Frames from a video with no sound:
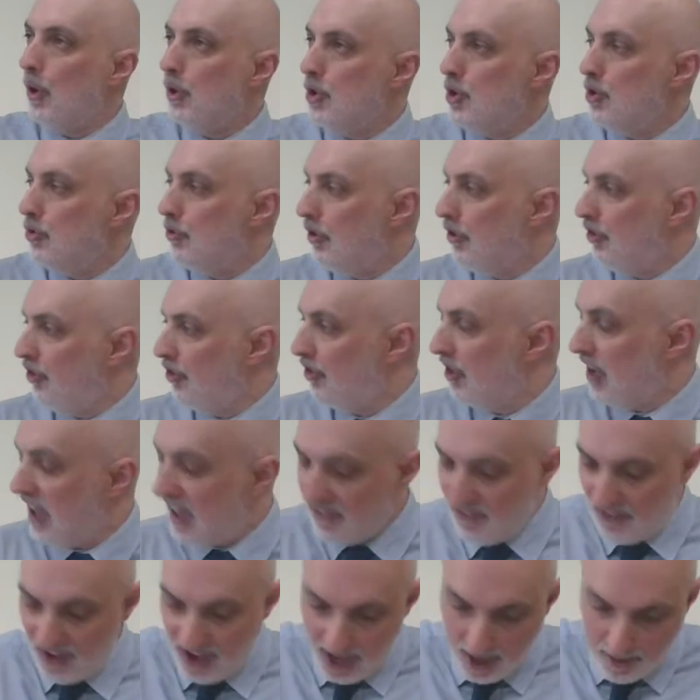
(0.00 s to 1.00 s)
you
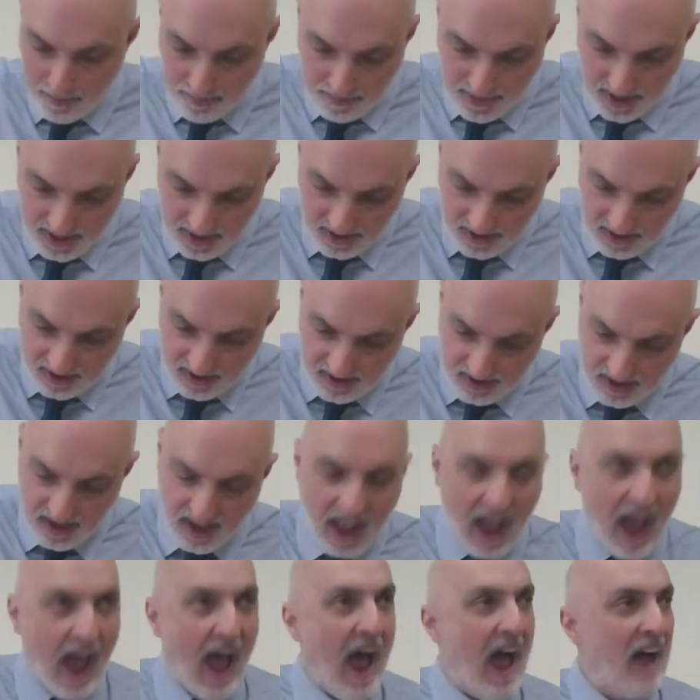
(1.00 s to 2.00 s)
receive him
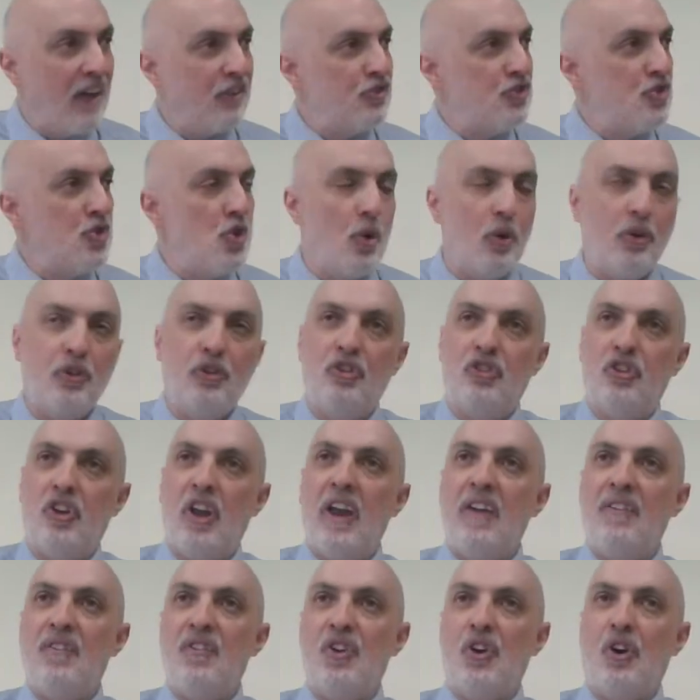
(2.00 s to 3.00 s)
as your
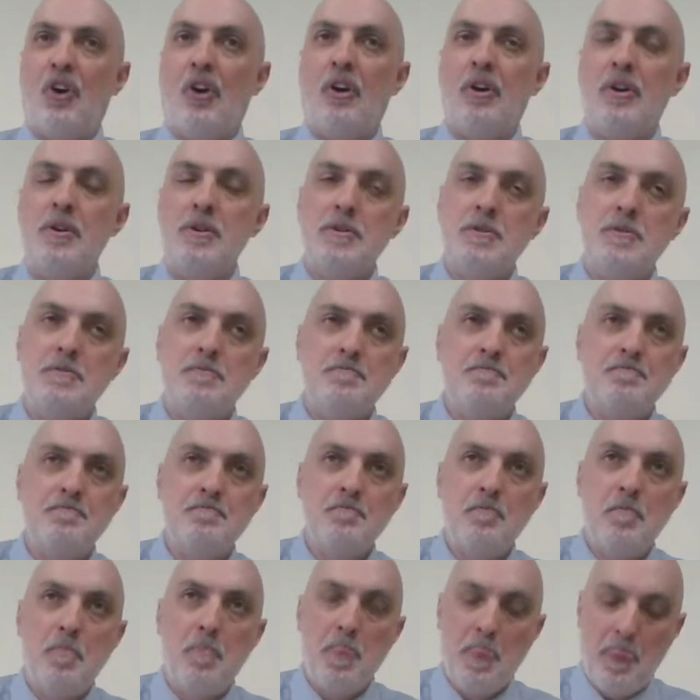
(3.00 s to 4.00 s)
saviour?
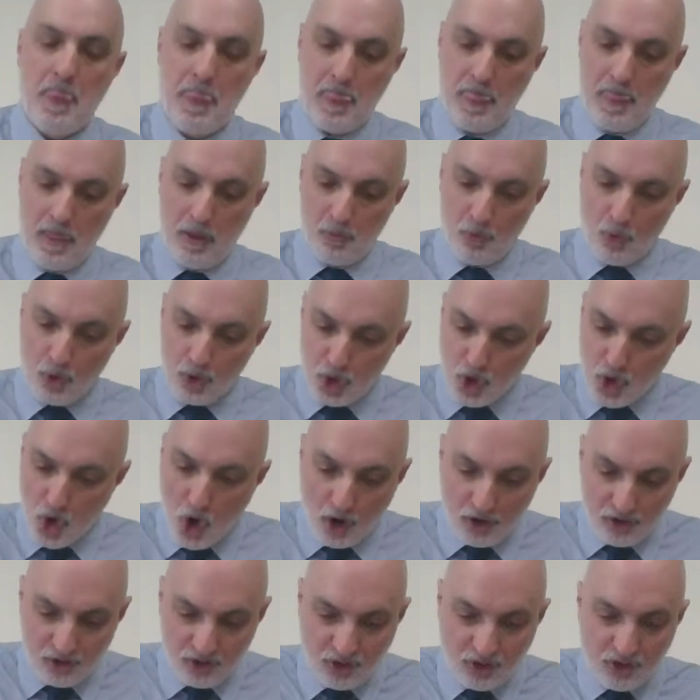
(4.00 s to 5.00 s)
Will you
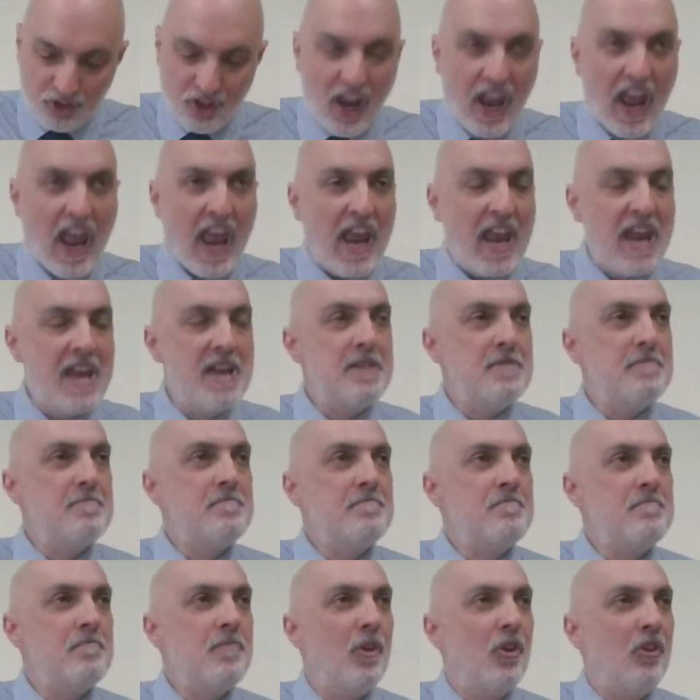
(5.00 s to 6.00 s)
not today
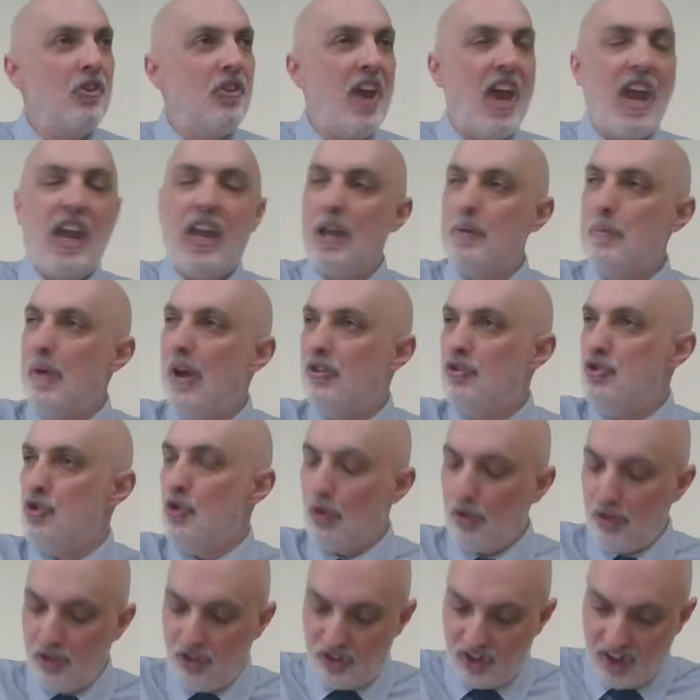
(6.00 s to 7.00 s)
take him as
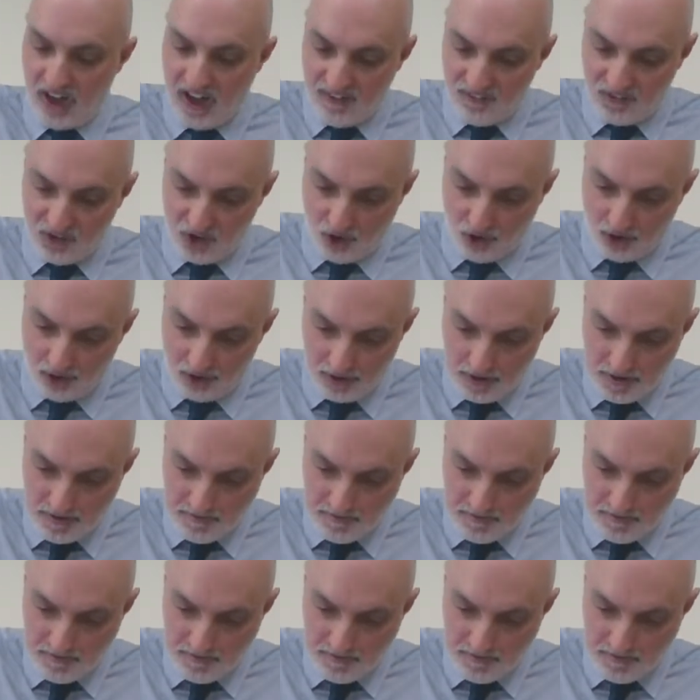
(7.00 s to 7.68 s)
your saviour?